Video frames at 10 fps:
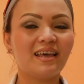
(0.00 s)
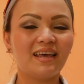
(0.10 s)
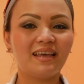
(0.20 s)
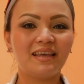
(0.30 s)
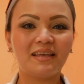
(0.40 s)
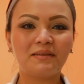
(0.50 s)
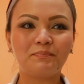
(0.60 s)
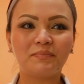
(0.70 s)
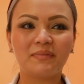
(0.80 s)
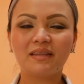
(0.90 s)

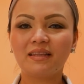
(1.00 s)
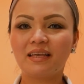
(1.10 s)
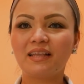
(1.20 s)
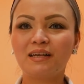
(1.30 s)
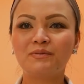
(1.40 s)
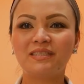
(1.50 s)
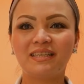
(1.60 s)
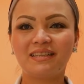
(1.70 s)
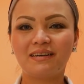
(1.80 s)
And it helps it